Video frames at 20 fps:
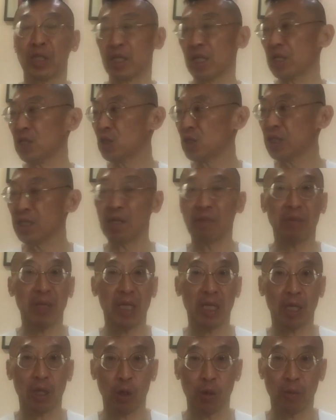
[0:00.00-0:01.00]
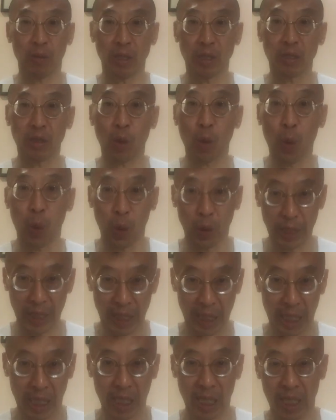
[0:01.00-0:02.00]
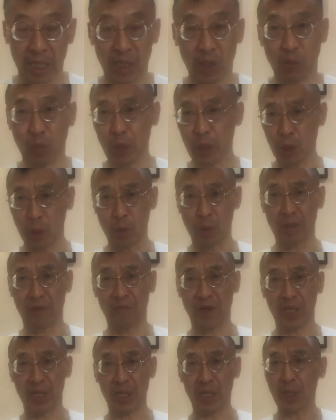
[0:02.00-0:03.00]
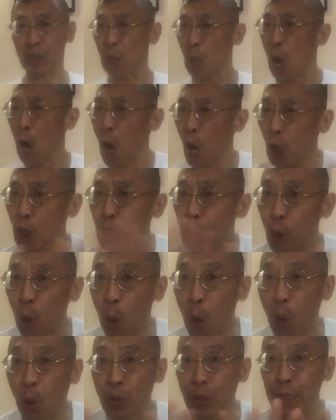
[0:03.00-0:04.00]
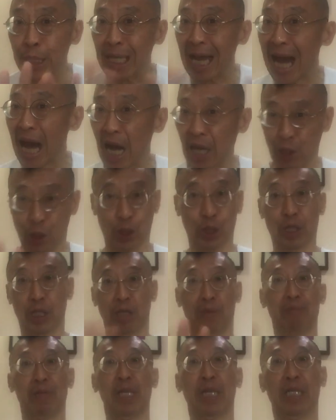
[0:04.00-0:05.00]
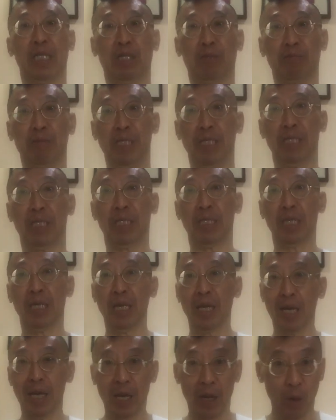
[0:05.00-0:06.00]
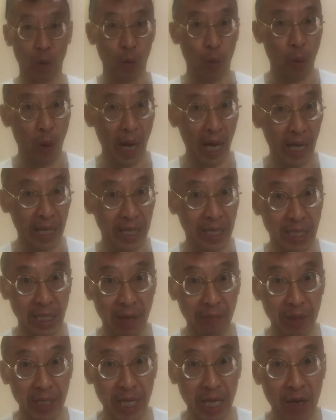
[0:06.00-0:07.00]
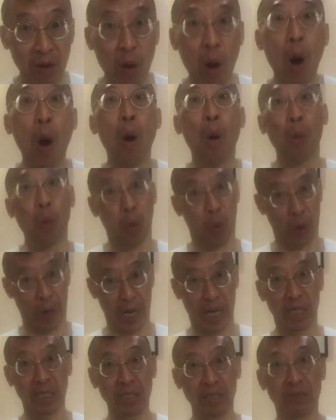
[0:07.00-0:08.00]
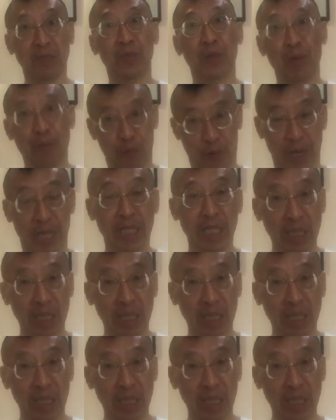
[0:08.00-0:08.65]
GCP Global Quarterly Class, we told investors, don't touch the placement. What has happened now? Well, the price